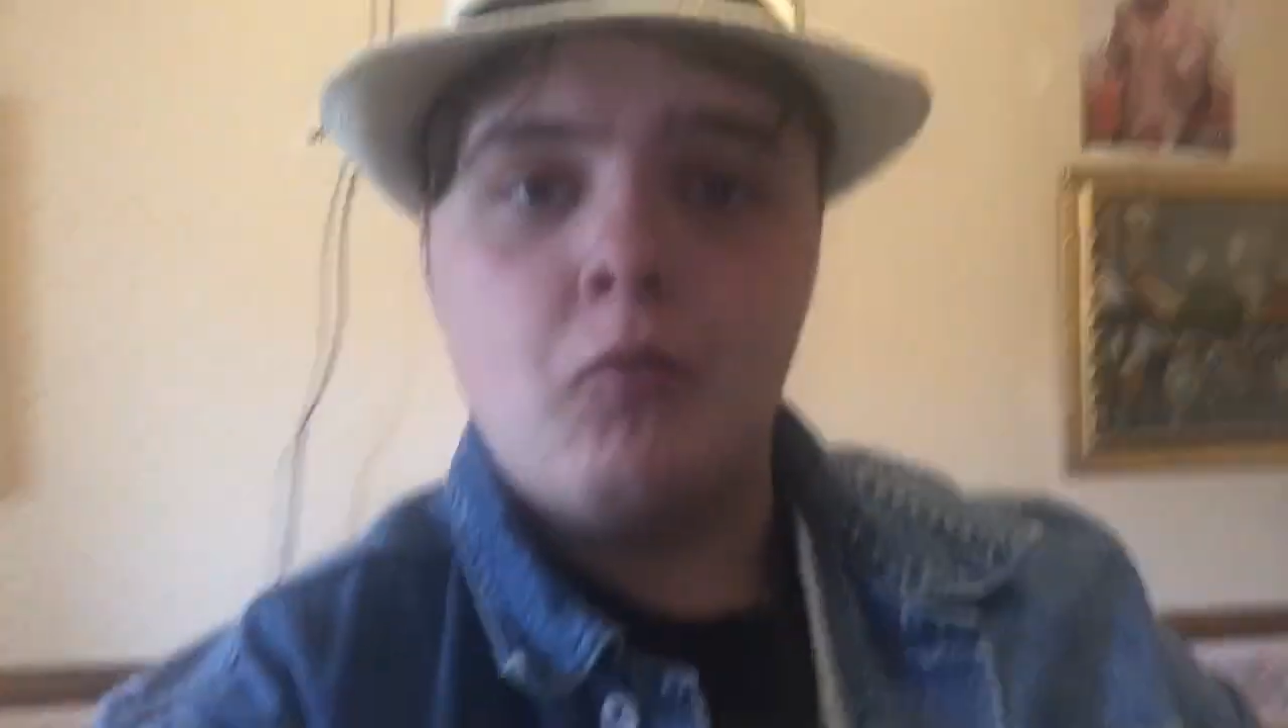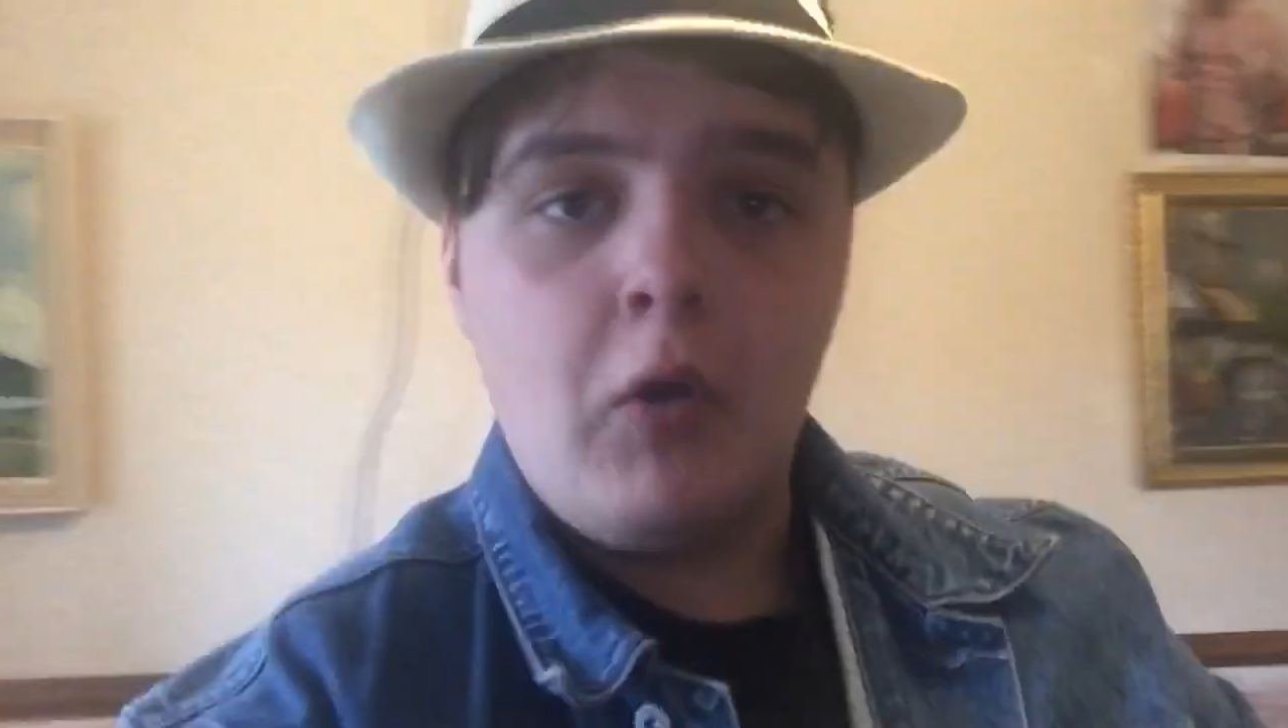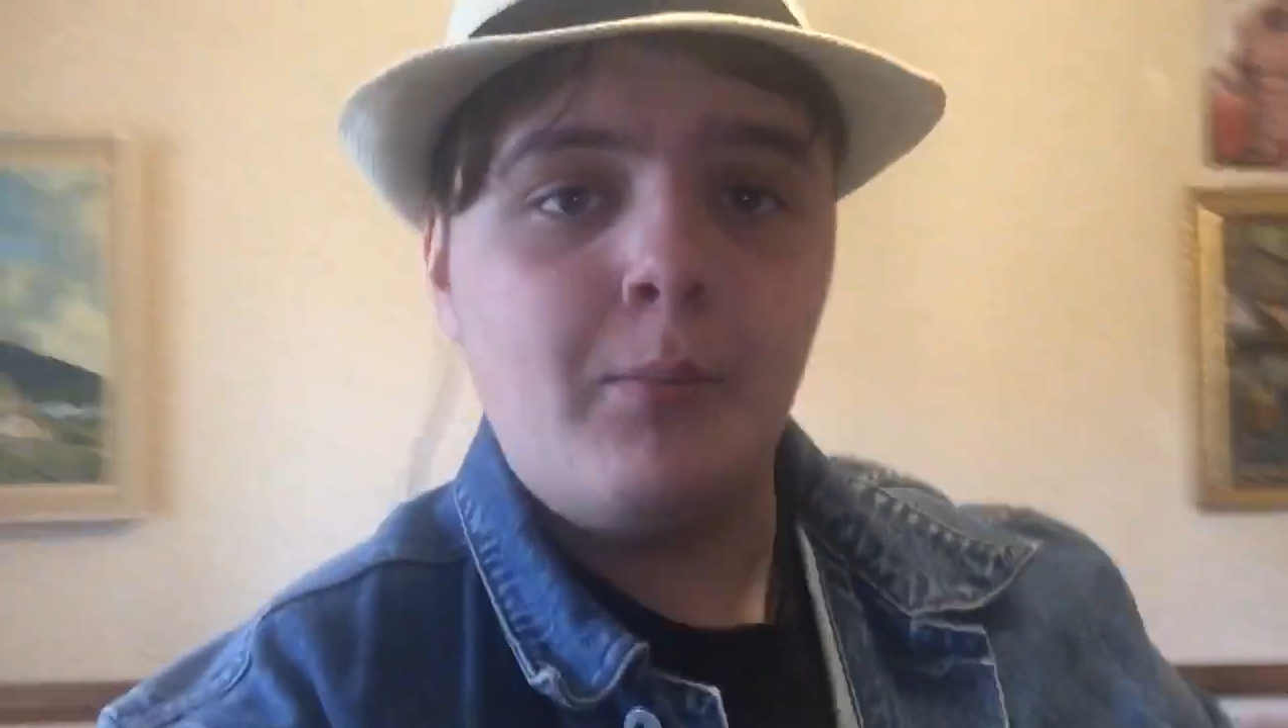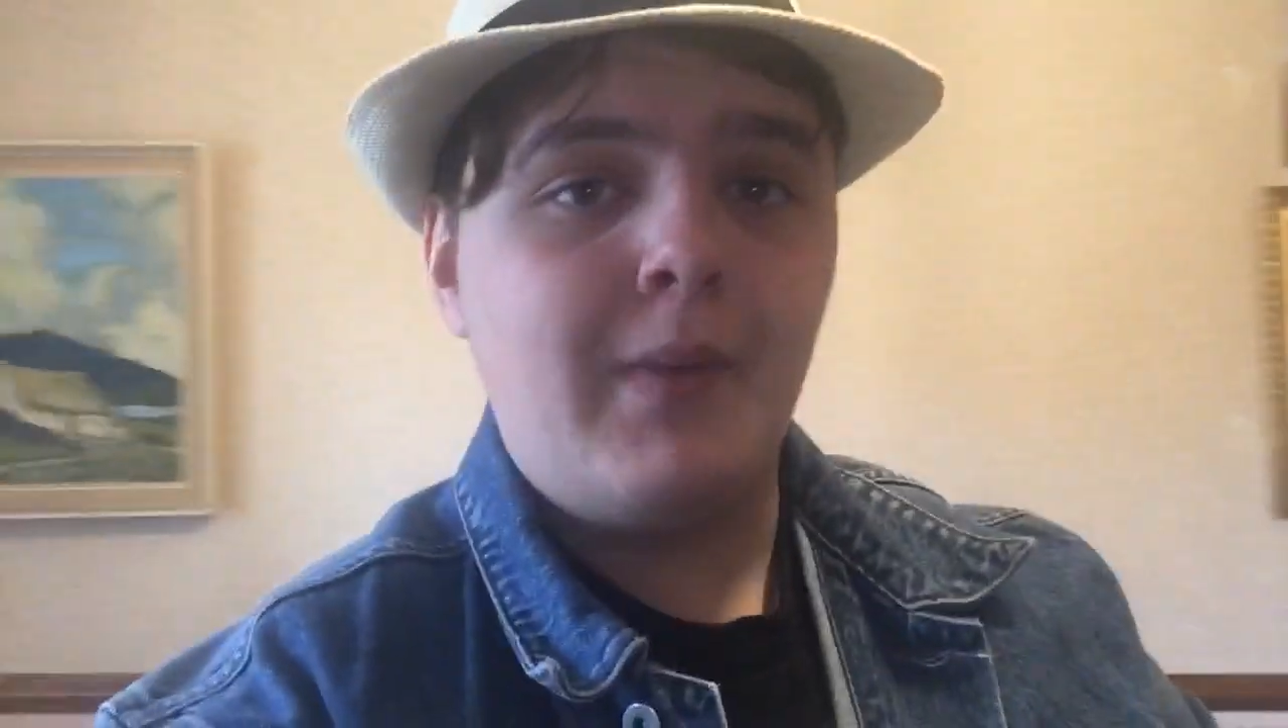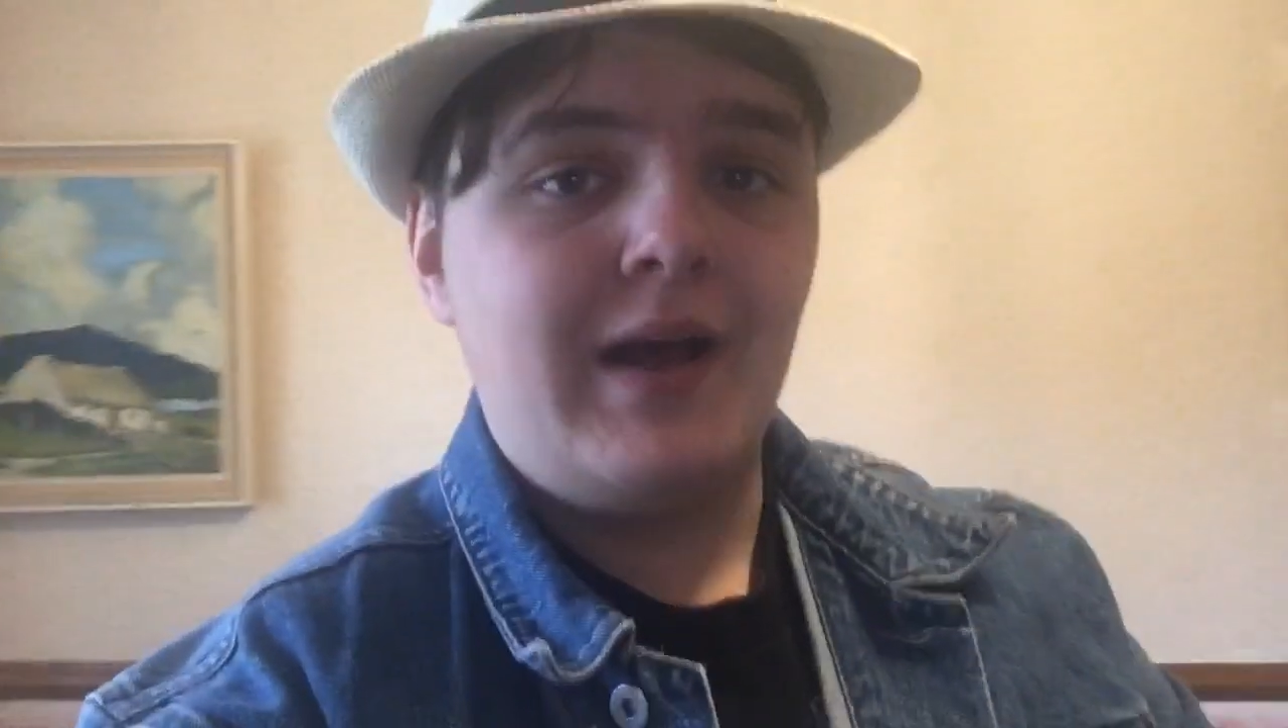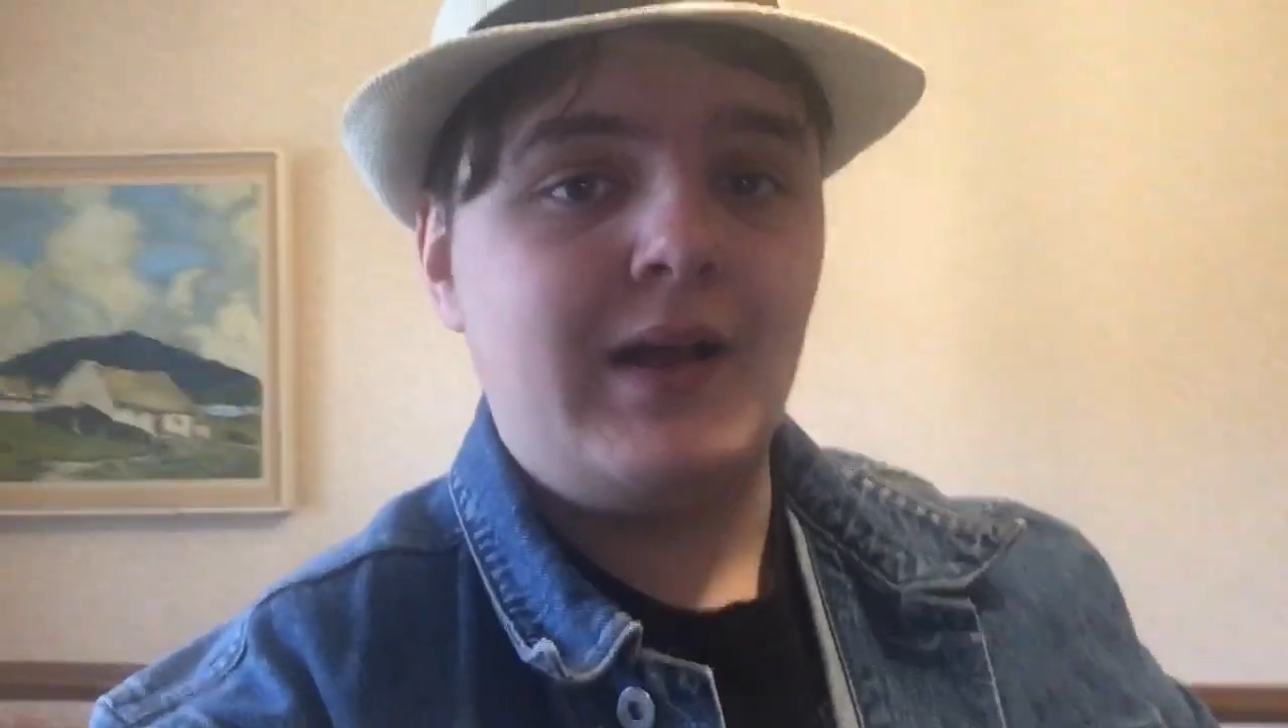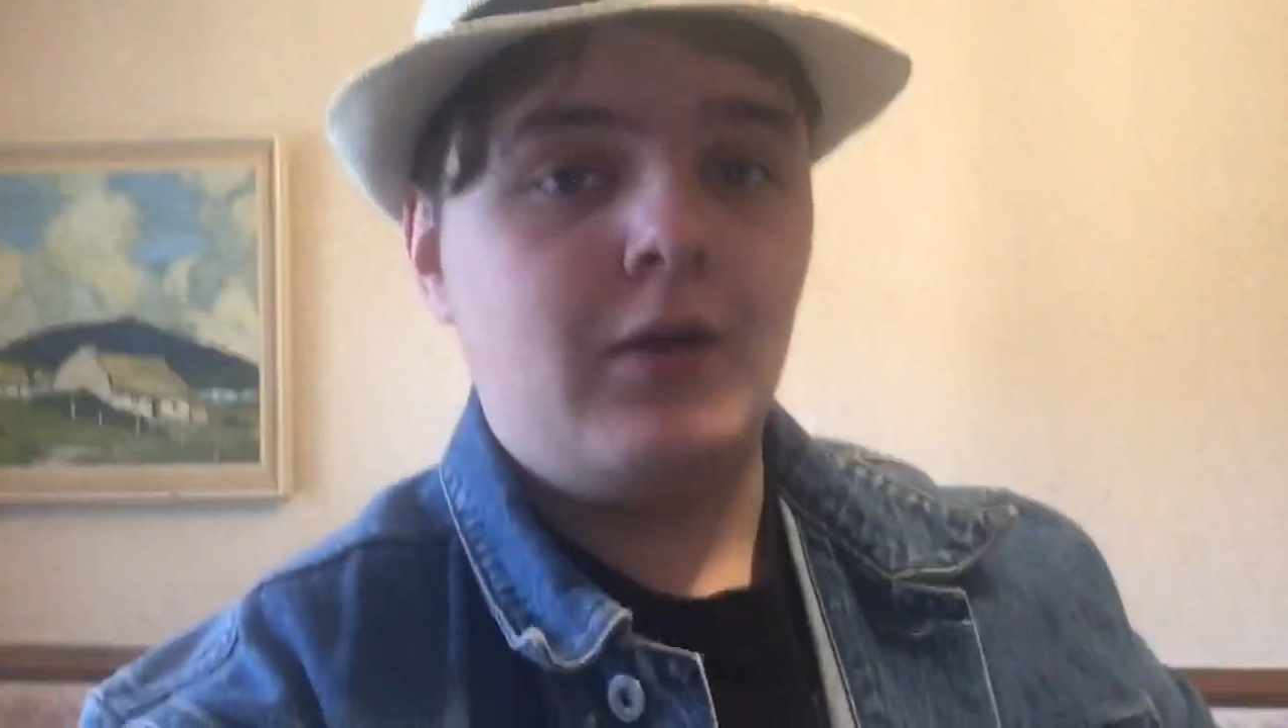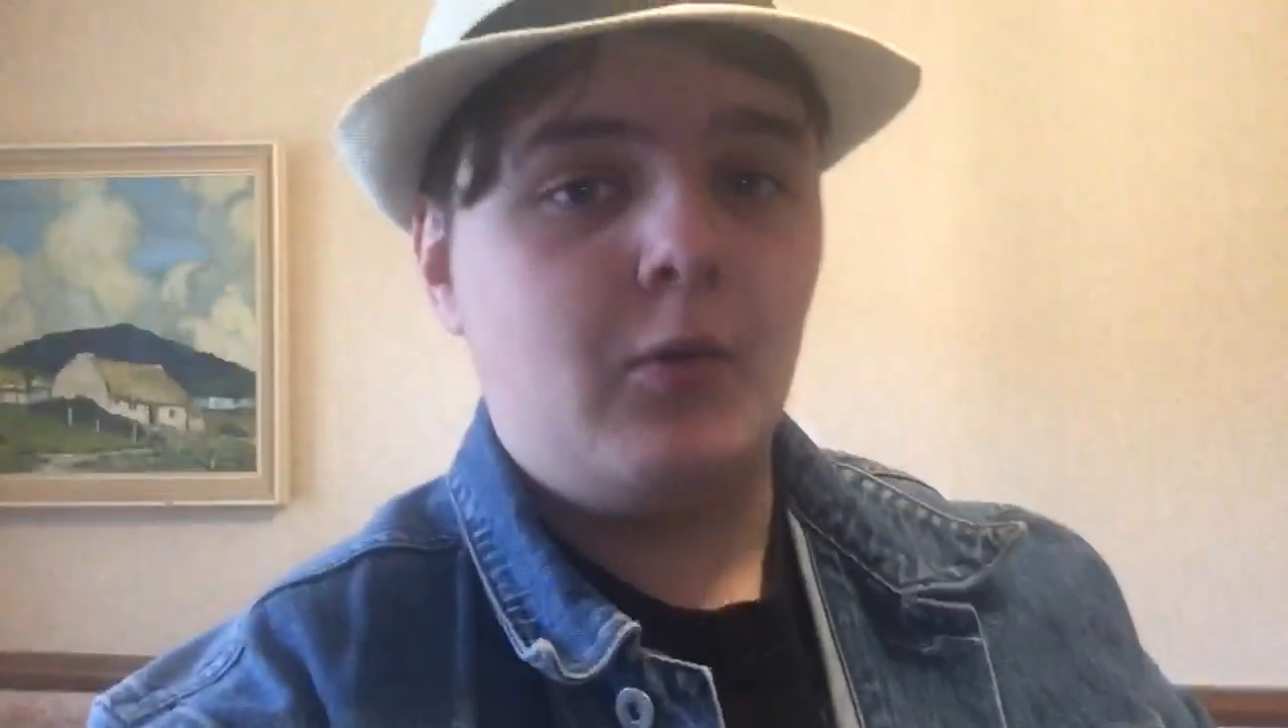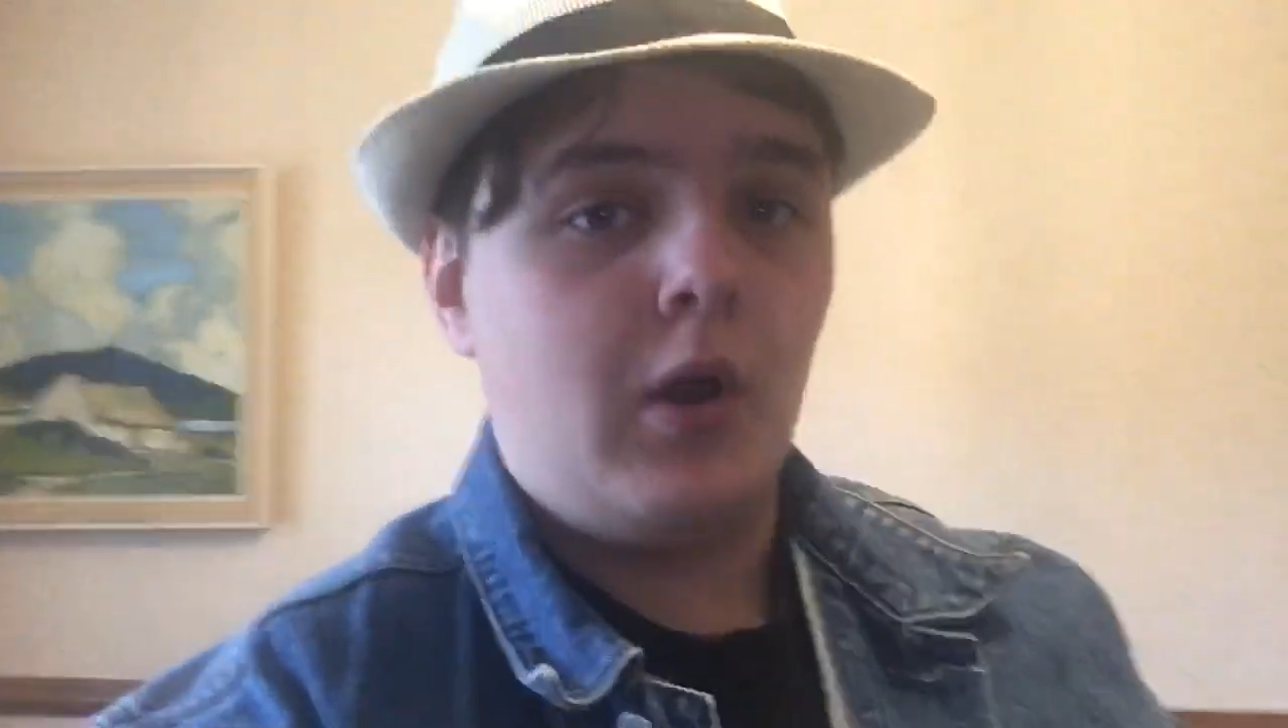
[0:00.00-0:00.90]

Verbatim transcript: one ma uh,